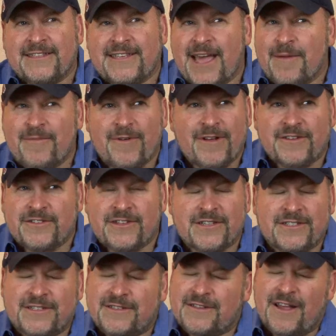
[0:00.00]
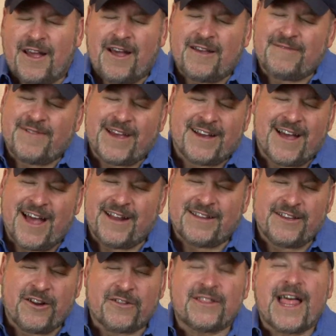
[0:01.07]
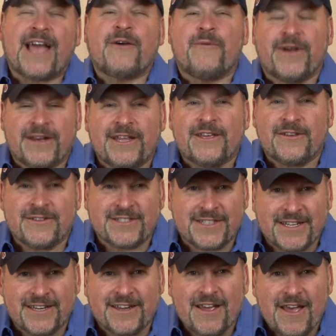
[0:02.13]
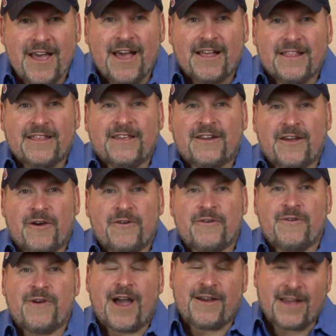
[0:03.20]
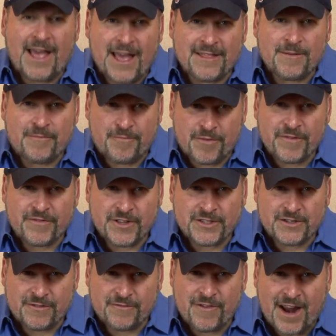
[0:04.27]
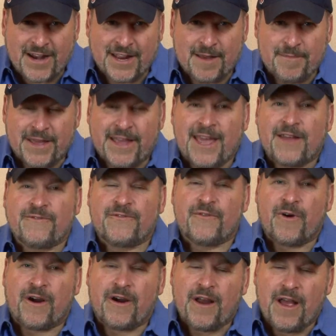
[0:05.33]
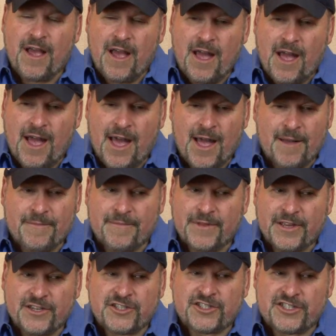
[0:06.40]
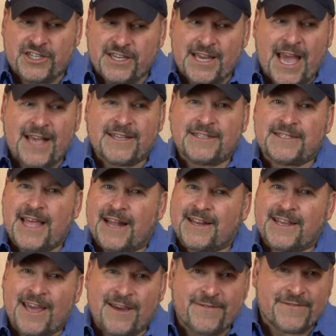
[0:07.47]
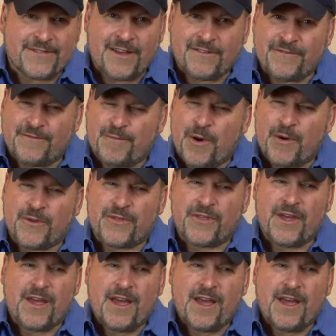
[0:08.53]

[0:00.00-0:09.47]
Deborah just, oh my God, you know, like Whitney Houston, you know, who I had the privilege of writing a big hit for, um, she has that gift of both